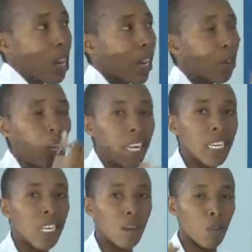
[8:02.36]

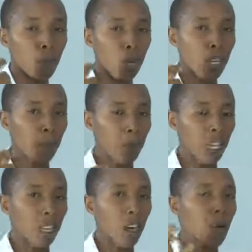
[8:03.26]
regulating the osmotic
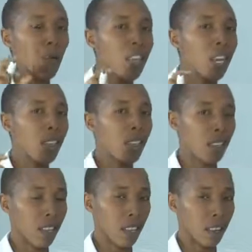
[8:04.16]
pressure within the
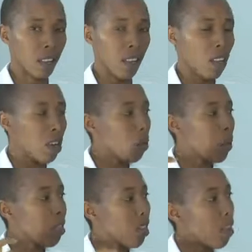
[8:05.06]
cells,
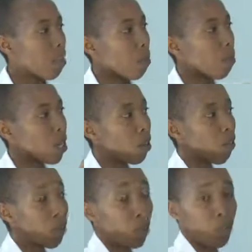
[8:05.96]
within the body
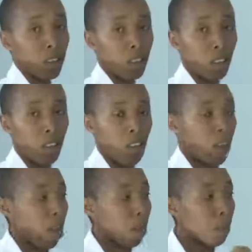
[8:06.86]
fluids,
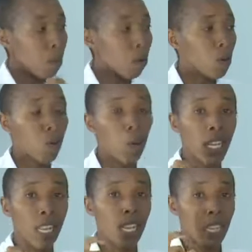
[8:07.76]
because we
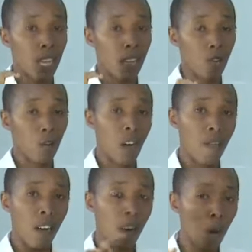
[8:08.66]
need the cells to
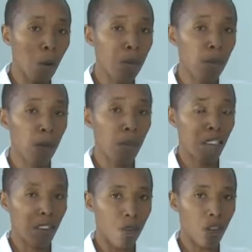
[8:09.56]
have an optimum
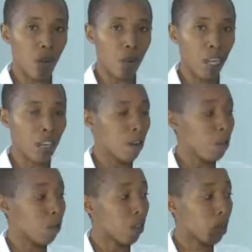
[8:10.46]
environment
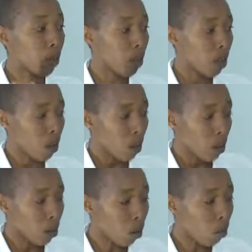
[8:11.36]
for the
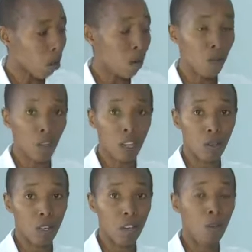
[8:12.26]
normal
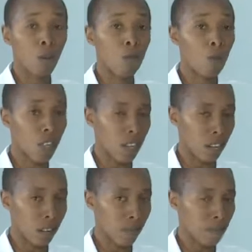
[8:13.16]
functioning of those
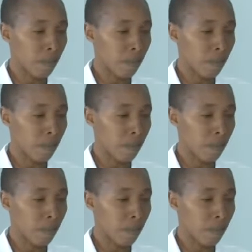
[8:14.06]
cells.